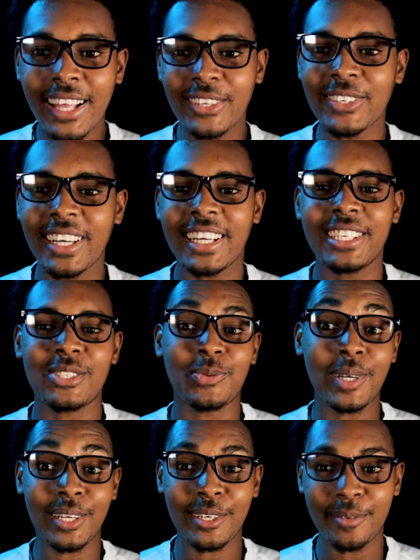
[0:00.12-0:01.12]
hello guys
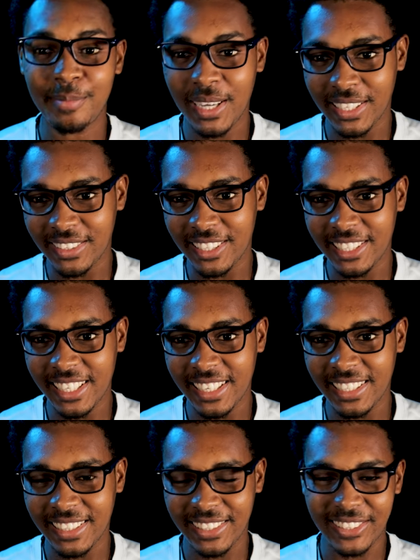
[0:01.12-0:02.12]
welcome back to the
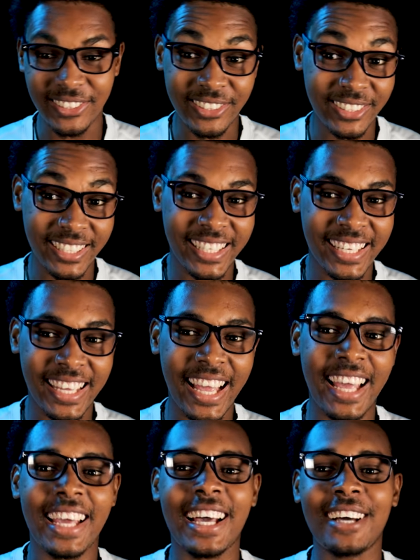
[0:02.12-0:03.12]
channel now today
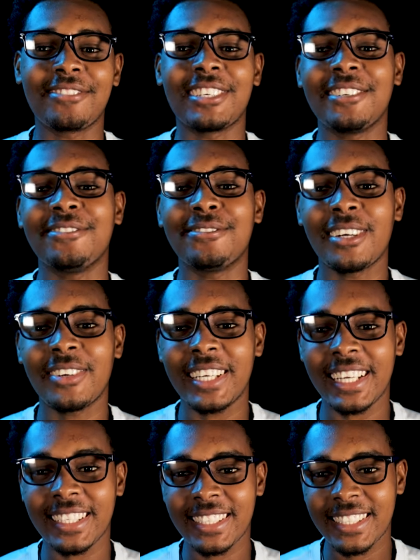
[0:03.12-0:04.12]
i have a very
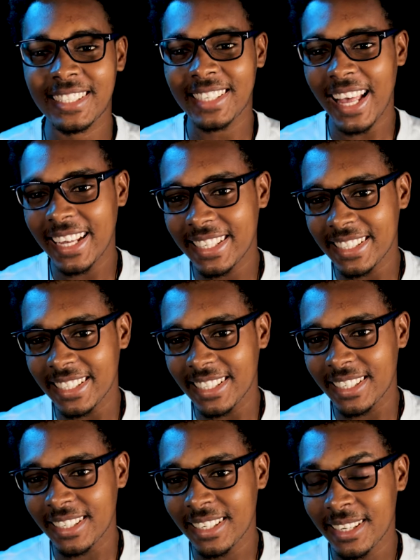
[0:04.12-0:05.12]

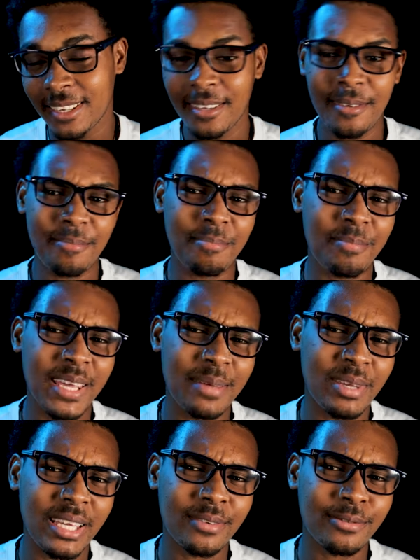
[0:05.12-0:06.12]
exciting
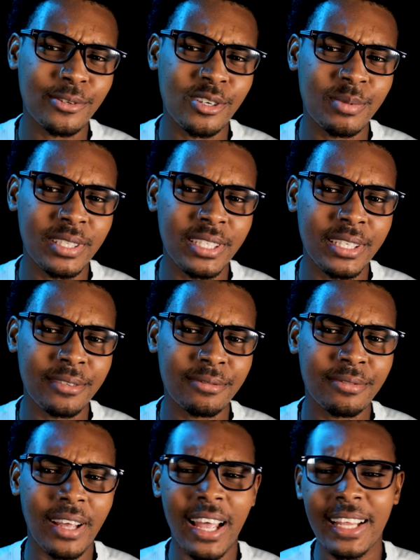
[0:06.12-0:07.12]
maybe
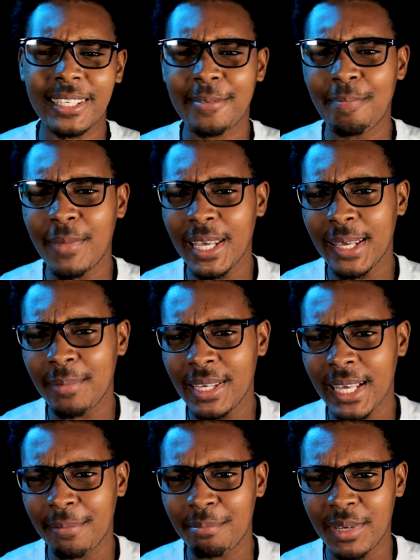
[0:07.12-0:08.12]
informative and
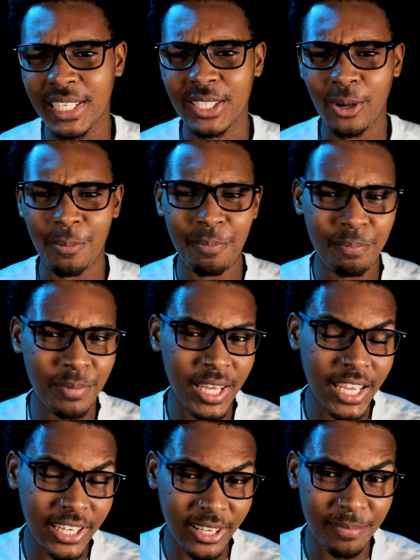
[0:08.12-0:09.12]
maybe a bit
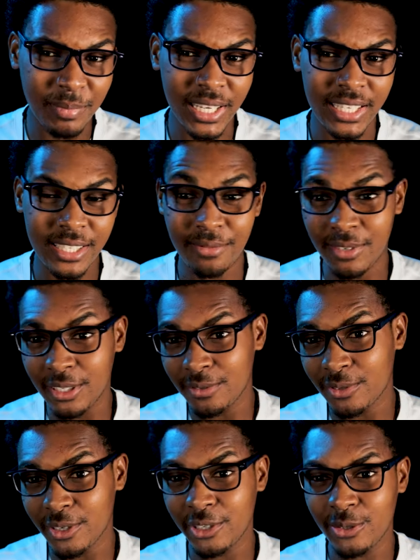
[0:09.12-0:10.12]
opinion based video
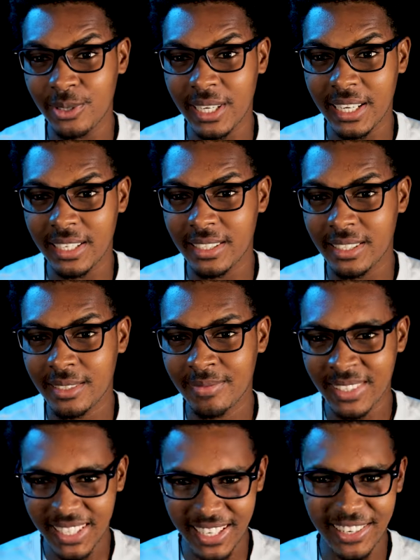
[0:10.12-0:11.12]
for you guys
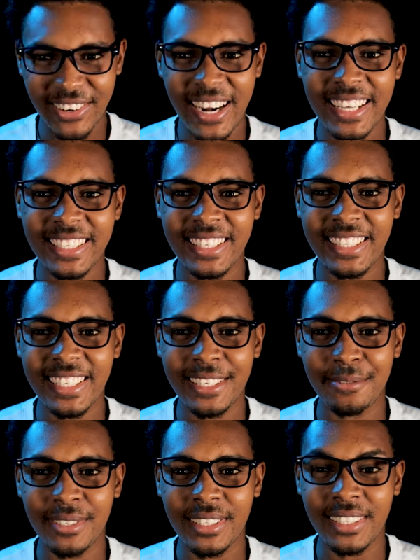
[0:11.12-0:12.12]
king Krysis
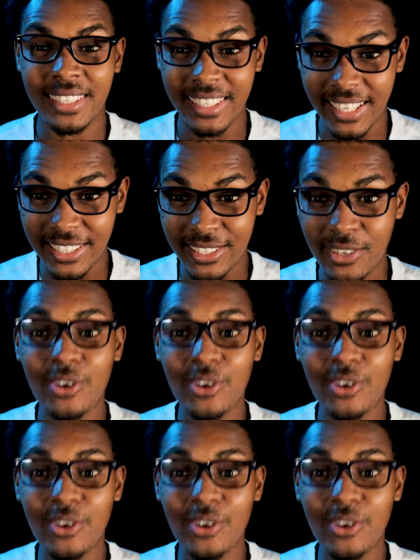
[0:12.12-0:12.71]
tv let's